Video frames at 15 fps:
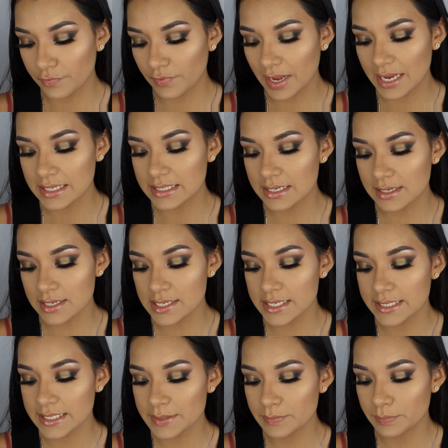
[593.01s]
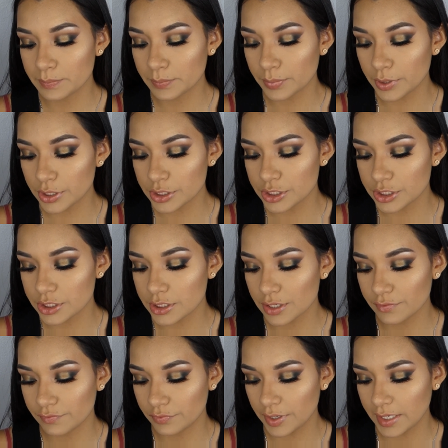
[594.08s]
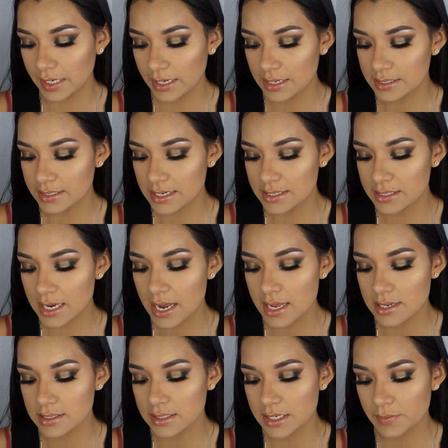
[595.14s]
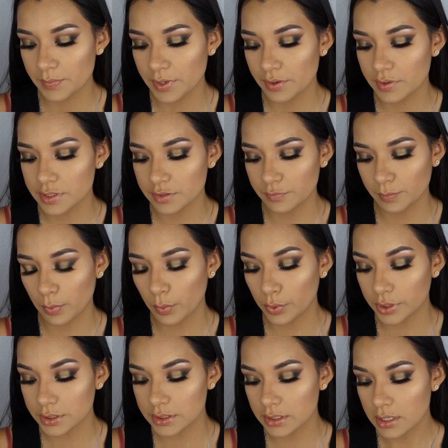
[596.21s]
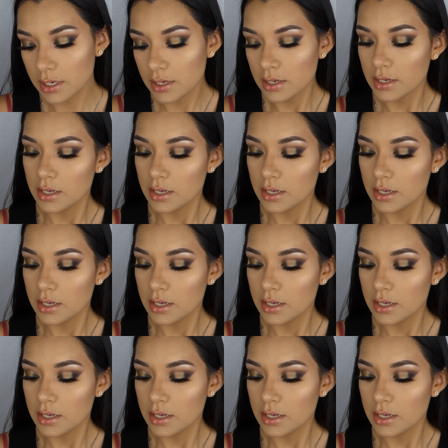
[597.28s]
provides an instant burst of radiance, and tightens the appearance of pores.